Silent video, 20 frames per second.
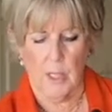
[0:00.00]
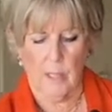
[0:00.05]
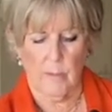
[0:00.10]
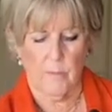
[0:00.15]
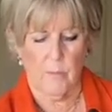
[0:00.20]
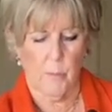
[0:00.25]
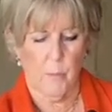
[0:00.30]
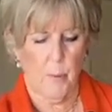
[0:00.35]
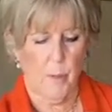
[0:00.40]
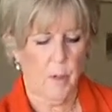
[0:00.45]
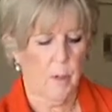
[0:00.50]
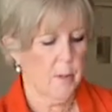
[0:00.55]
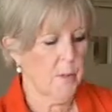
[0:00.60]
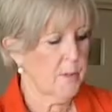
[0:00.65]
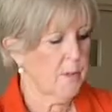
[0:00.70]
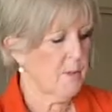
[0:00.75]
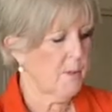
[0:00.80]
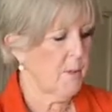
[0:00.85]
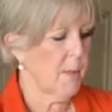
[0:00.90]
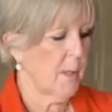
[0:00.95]
have a
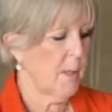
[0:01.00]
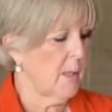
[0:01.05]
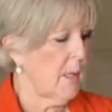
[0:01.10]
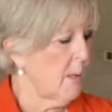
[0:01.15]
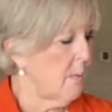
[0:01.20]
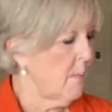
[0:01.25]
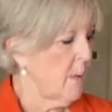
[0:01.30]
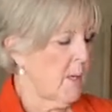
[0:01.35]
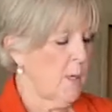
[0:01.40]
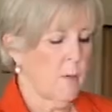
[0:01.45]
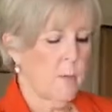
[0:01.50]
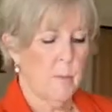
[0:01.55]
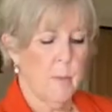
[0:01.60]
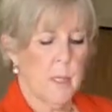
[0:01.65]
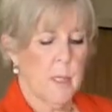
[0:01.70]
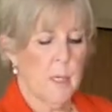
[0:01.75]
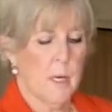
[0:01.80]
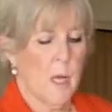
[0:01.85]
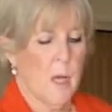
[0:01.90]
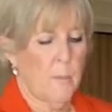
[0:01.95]
pulse and they may or
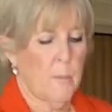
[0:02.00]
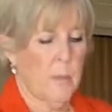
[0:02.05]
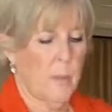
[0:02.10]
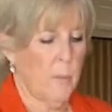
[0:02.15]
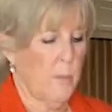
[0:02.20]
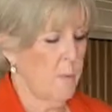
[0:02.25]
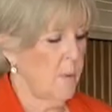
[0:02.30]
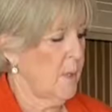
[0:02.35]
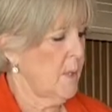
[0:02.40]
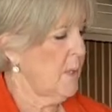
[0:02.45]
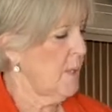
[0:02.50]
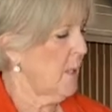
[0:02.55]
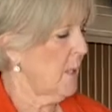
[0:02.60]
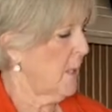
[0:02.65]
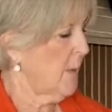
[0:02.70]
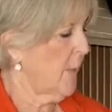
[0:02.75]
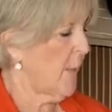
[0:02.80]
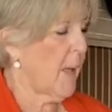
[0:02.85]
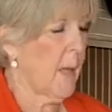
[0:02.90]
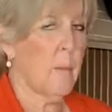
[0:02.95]
may not be
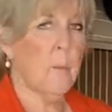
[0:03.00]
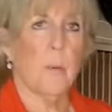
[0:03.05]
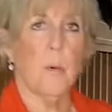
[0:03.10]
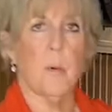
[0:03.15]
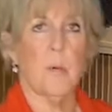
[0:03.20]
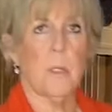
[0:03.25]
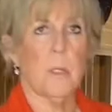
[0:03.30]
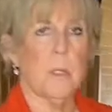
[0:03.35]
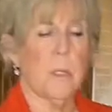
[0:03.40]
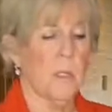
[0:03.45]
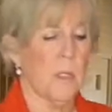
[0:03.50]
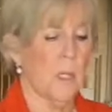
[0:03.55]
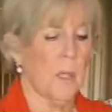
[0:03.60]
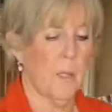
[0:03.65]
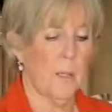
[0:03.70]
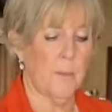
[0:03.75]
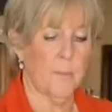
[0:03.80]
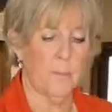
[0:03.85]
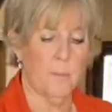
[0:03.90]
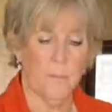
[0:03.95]
breathing at that point in
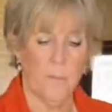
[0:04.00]
time.